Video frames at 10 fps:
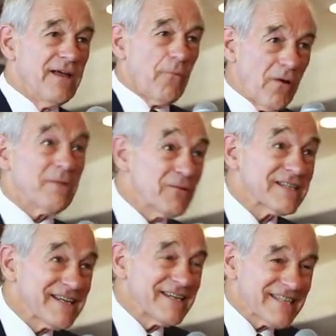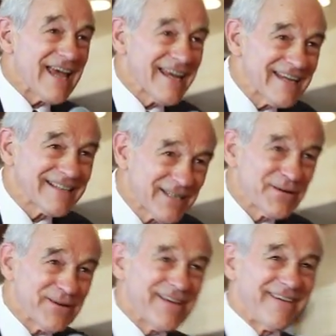What was he saying
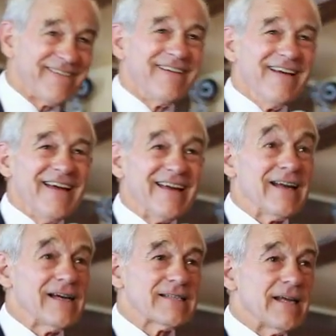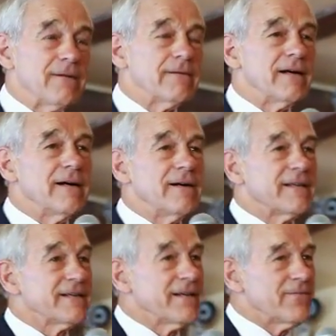to you? And I said, well, I'll
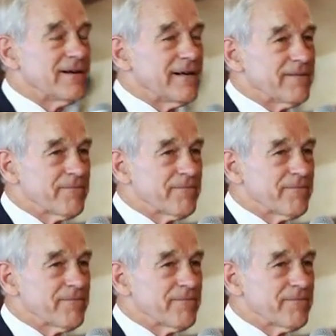tell you what